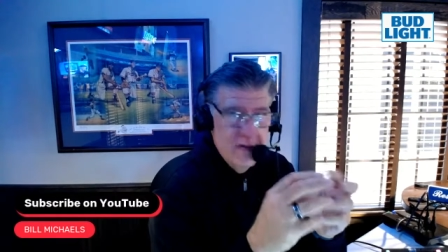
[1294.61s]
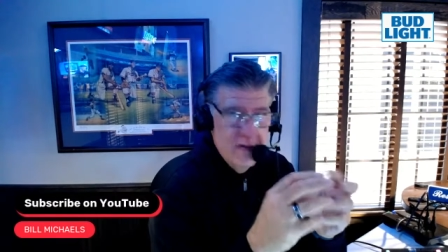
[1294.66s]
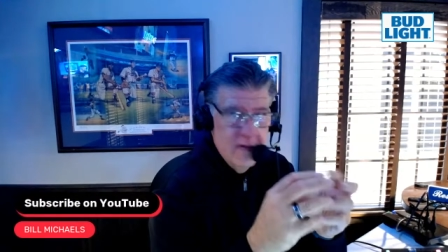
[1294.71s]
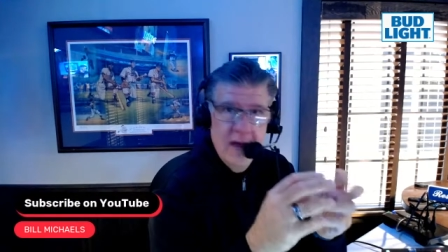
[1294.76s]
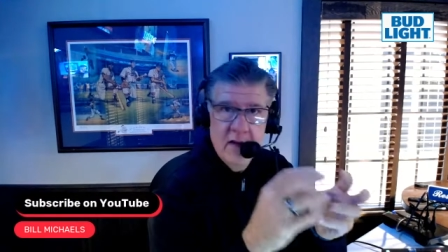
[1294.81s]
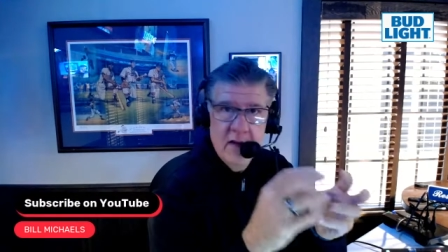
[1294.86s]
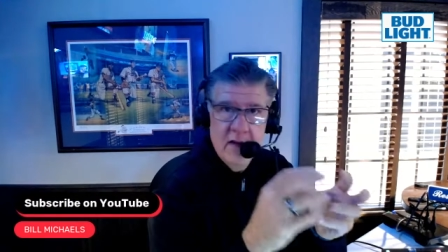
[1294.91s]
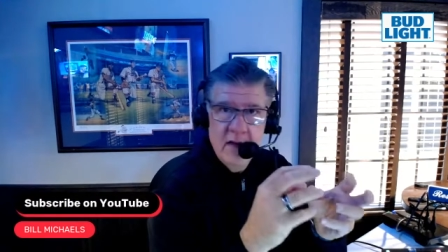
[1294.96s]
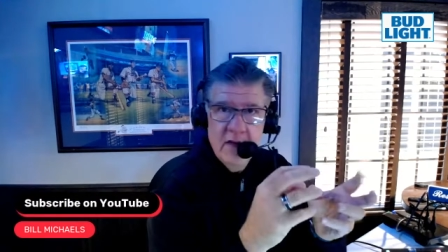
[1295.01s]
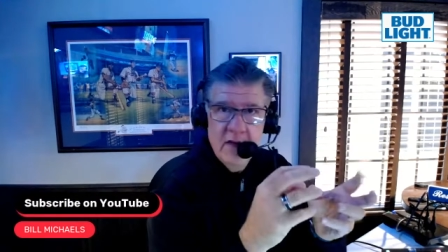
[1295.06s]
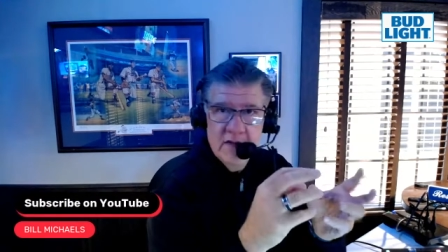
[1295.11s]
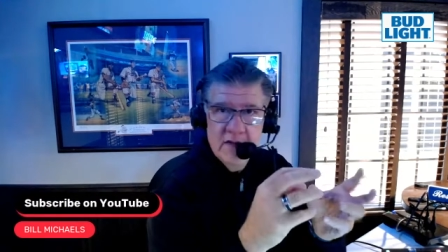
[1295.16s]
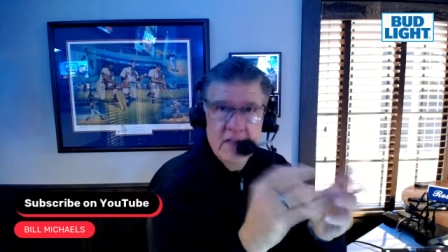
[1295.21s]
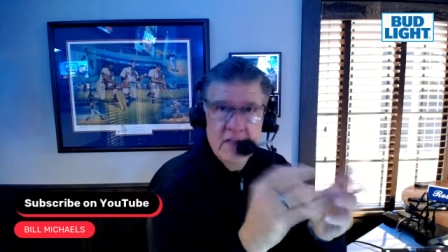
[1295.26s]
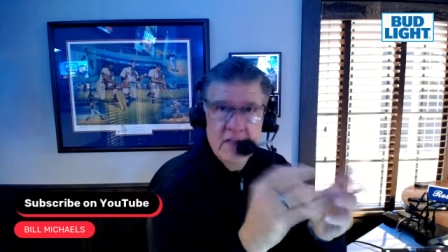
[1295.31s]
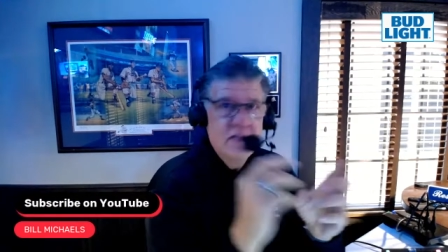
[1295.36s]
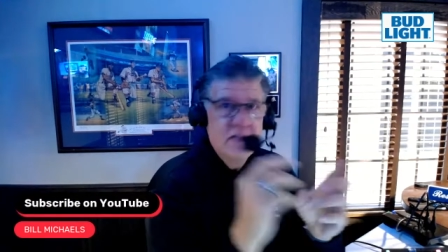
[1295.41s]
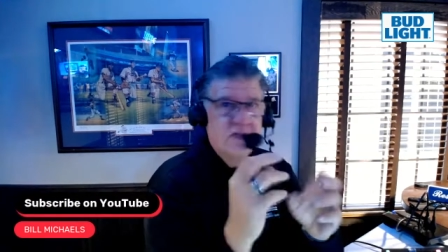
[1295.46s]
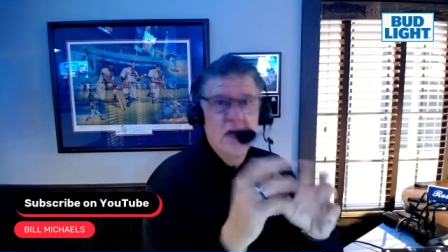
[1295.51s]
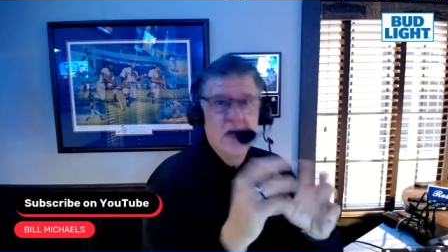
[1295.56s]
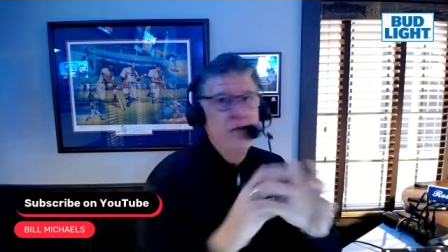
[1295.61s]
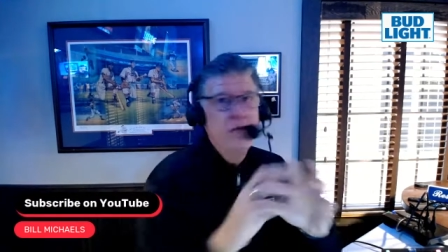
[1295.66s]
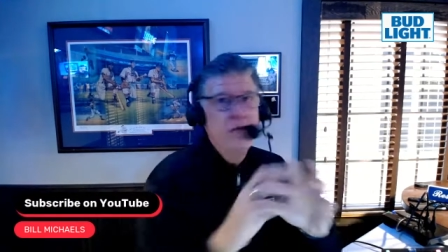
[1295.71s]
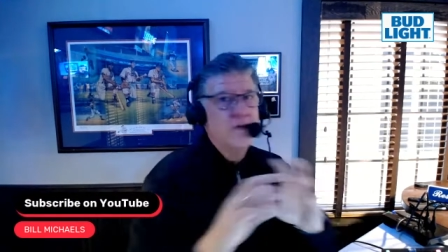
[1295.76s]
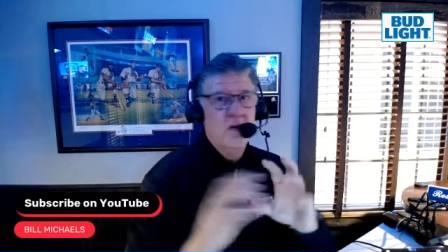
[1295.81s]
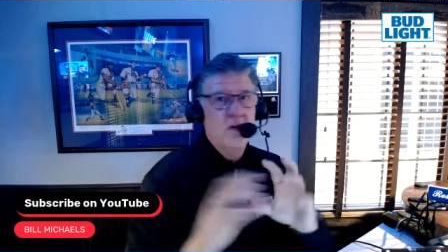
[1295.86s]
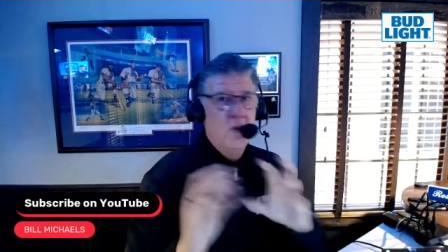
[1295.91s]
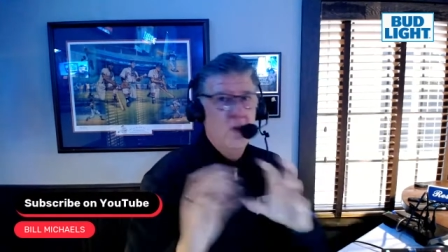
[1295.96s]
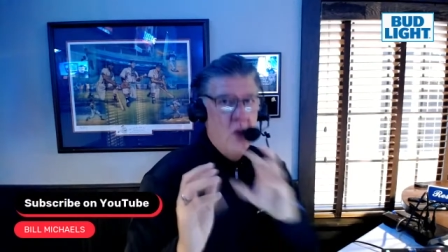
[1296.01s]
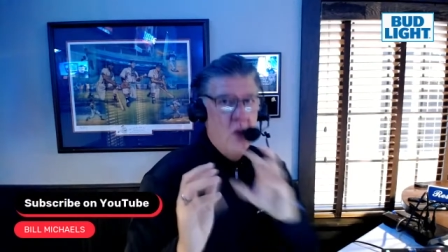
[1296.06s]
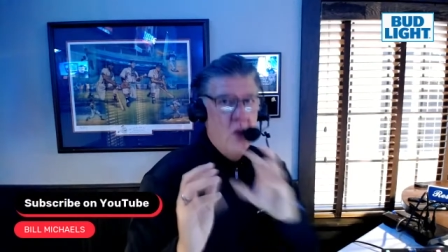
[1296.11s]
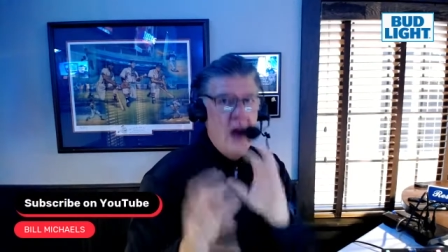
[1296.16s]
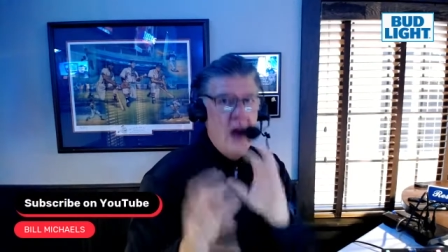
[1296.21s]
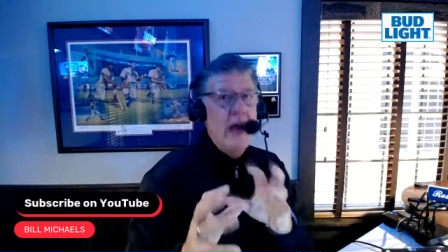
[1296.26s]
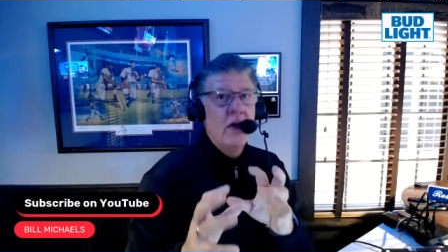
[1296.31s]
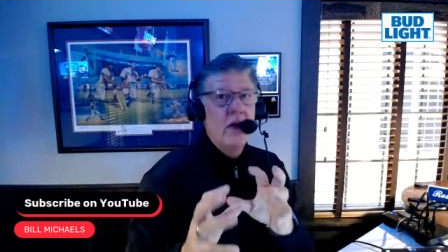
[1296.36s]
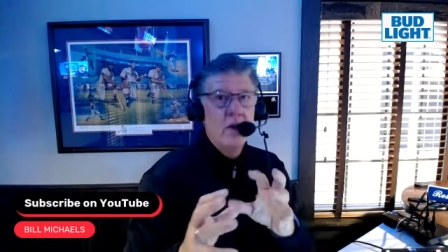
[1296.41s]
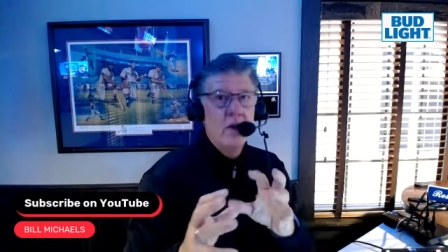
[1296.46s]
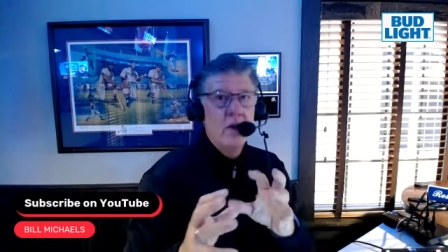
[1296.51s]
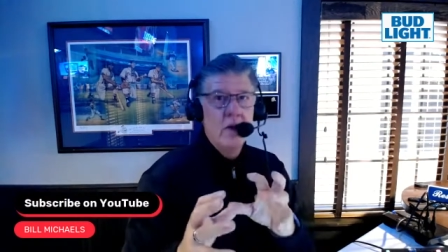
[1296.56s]
that is in the sun for a
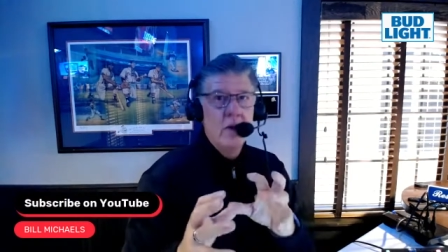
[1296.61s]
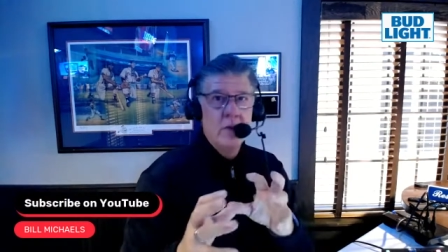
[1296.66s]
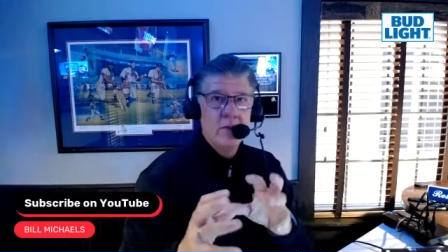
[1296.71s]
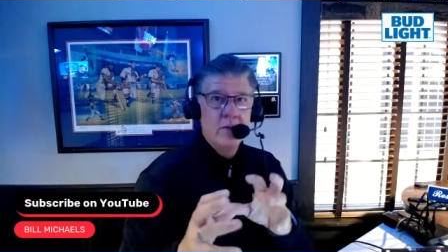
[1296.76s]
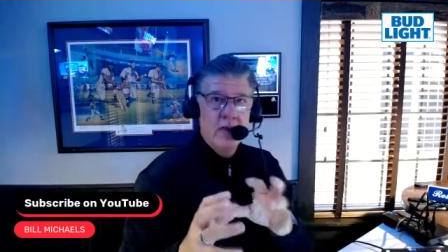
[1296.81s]
while,